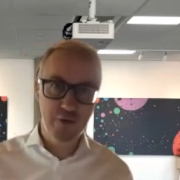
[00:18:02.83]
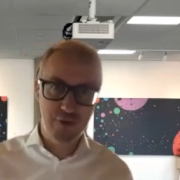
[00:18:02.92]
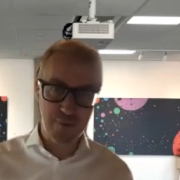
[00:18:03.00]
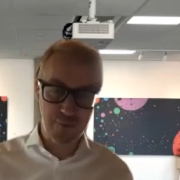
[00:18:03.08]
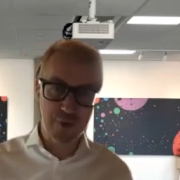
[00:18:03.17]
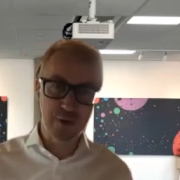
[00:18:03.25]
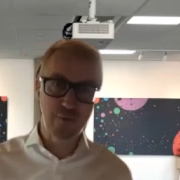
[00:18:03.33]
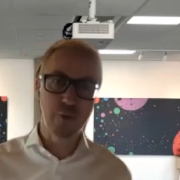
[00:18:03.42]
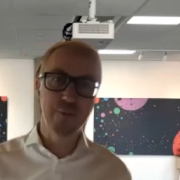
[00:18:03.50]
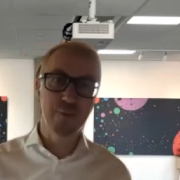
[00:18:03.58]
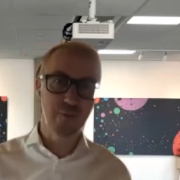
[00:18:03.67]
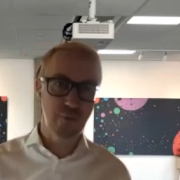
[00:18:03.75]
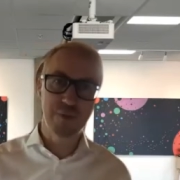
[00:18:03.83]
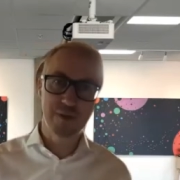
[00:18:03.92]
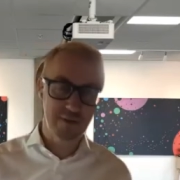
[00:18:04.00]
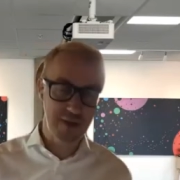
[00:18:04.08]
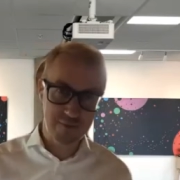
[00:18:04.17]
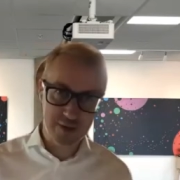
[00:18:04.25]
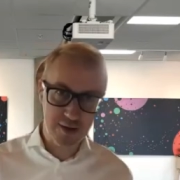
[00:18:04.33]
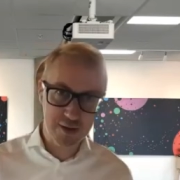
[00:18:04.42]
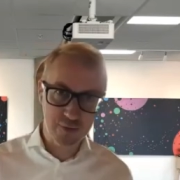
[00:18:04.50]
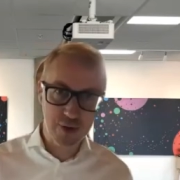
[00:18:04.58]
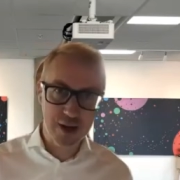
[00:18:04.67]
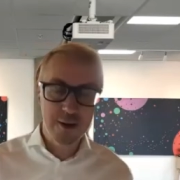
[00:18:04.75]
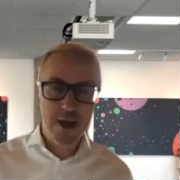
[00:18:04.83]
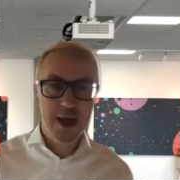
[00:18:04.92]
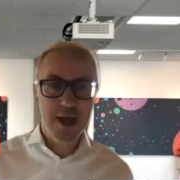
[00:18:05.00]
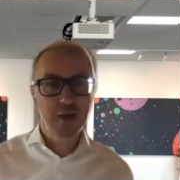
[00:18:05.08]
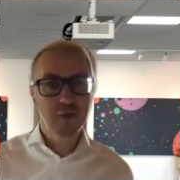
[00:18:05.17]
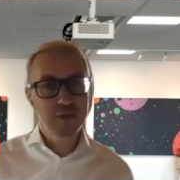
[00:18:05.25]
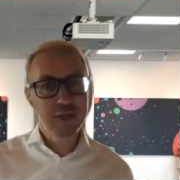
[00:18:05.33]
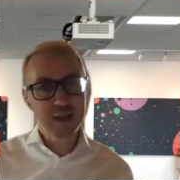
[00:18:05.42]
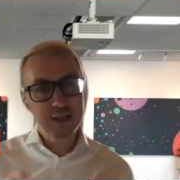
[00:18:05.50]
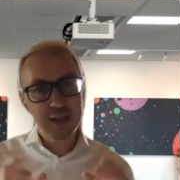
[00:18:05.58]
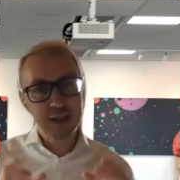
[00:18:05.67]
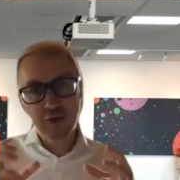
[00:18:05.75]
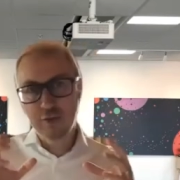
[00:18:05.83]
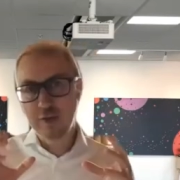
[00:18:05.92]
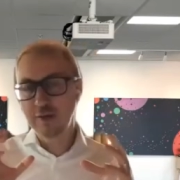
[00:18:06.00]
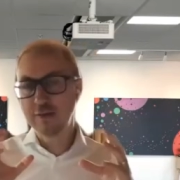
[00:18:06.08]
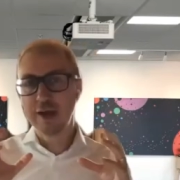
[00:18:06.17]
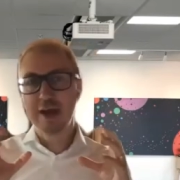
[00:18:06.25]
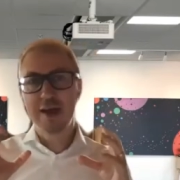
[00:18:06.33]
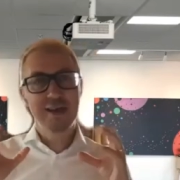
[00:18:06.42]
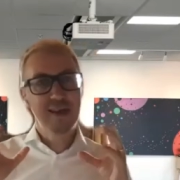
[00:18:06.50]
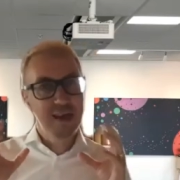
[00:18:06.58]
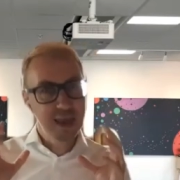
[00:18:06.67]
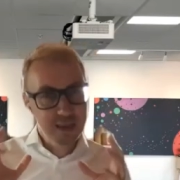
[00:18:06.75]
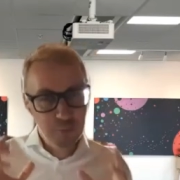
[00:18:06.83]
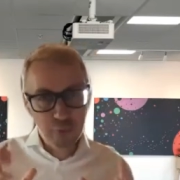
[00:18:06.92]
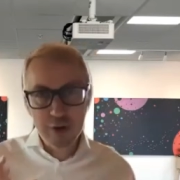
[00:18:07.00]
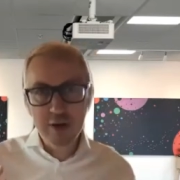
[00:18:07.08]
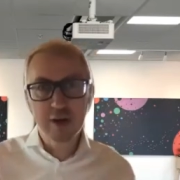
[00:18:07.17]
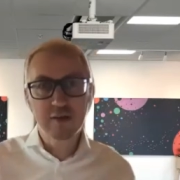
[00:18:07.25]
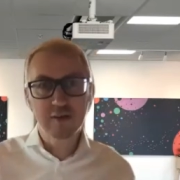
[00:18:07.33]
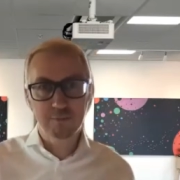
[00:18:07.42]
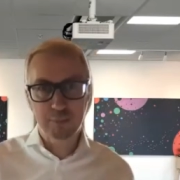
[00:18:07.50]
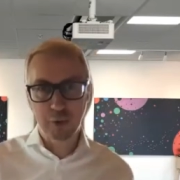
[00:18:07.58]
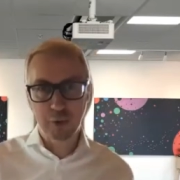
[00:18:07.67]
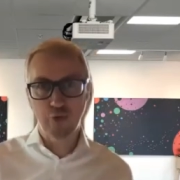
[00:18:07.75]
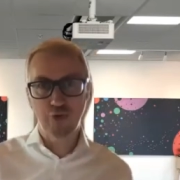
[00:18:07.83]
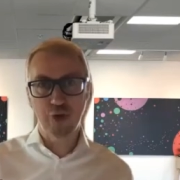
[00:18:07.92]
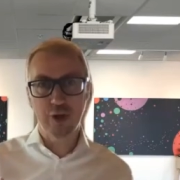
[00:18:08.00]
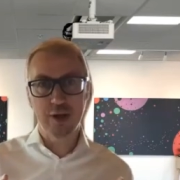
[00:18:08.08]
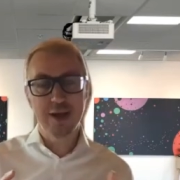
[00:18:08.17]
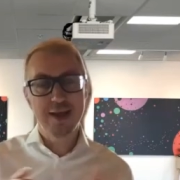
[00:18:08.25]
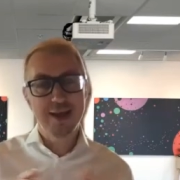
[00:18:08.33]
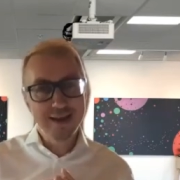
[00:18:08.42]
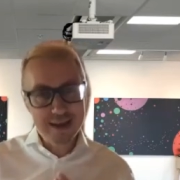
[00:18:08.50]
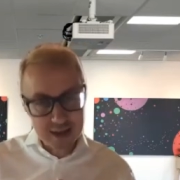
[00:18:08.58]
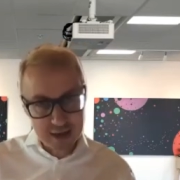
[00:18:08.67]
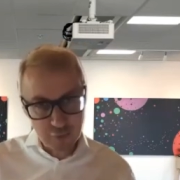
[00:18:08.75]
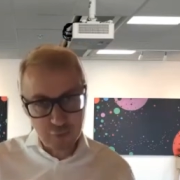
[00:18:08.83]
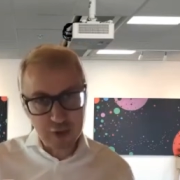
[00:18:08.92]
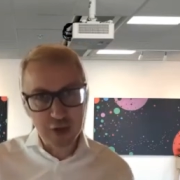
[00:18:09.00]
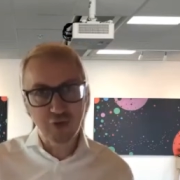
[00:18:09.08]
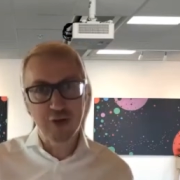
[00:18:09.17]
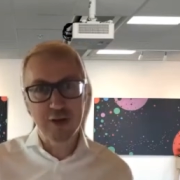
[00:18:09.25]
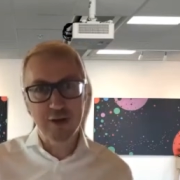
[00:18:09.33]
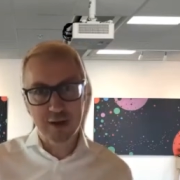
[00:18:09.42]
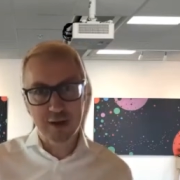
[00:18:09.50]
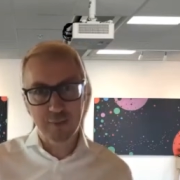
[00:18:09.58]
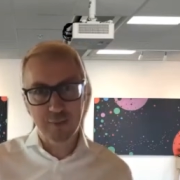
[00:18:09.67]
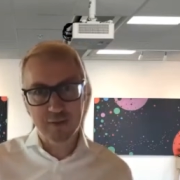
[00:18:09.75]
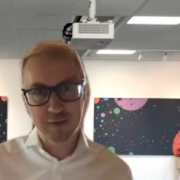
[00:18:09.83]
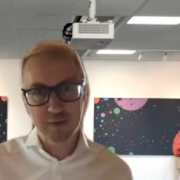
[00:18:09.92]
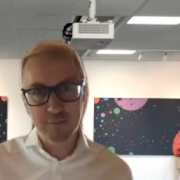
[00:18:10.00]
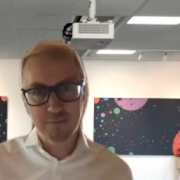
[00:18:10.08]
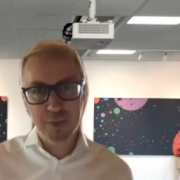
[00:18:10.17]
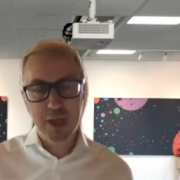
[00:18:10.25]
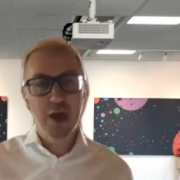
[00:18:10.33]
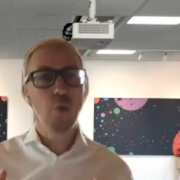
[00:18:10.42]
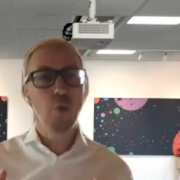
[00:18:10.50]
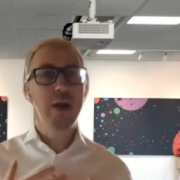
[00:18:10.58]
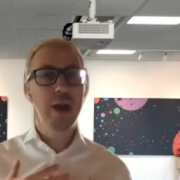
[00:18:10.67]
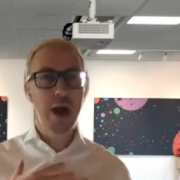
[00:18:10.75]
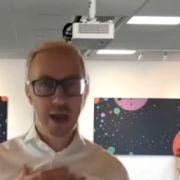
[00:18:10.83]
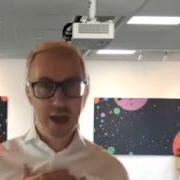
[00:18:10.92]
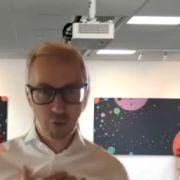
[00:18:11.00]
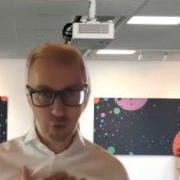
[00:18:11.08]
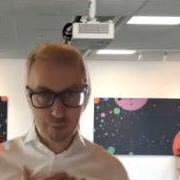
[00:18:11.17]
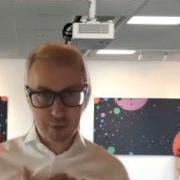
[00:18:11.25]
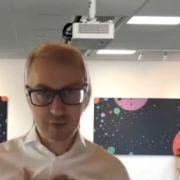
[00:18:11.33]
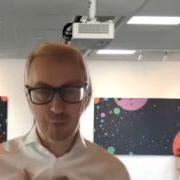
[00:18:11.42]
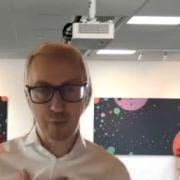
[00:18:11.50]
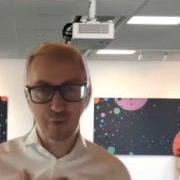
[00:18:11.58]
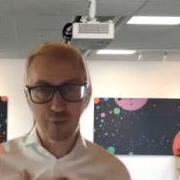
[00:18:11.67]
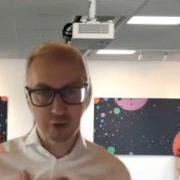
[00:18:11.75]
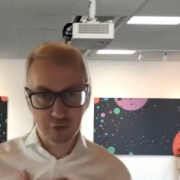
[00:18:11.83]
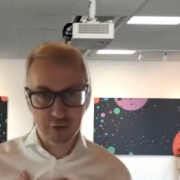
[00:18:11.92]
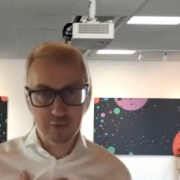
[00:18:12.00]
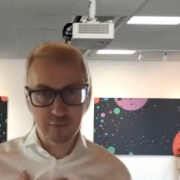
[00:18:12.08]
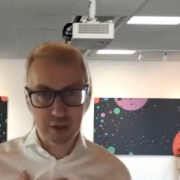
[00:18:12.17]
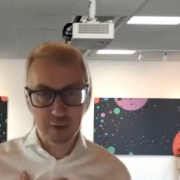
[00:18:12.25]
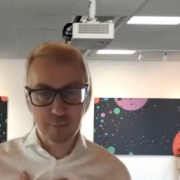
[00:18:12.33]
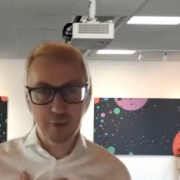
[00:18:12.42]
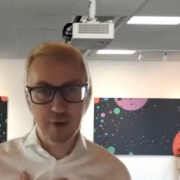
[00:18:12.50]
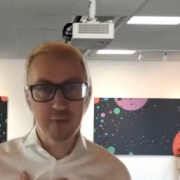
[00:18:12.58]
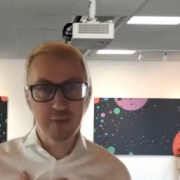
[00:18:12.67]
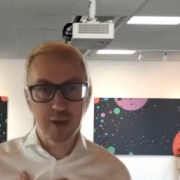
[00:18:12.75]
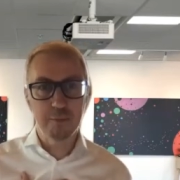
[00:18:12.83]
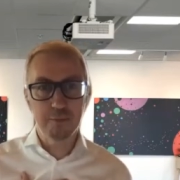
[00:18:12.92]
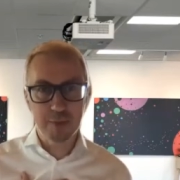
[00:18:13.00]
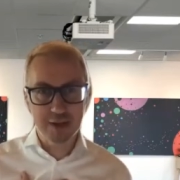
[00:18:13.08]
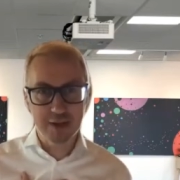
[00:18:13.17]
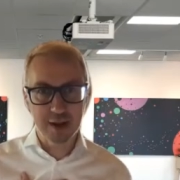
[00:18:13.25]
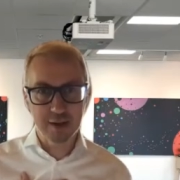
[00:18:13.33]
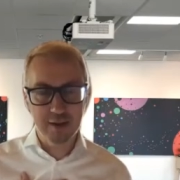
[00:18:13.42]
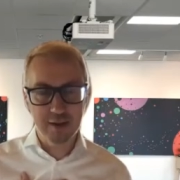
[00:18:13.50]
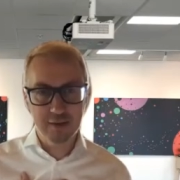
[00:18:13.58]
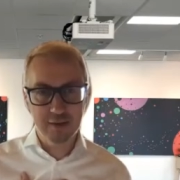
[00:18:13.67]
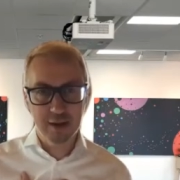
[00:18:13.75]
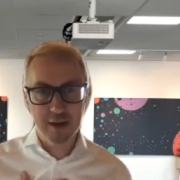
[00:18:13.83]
different from the 70s, right? And so that led to this Cambrian explosion in innovation in databases. When I grew up as a professional developer in the mid-90s,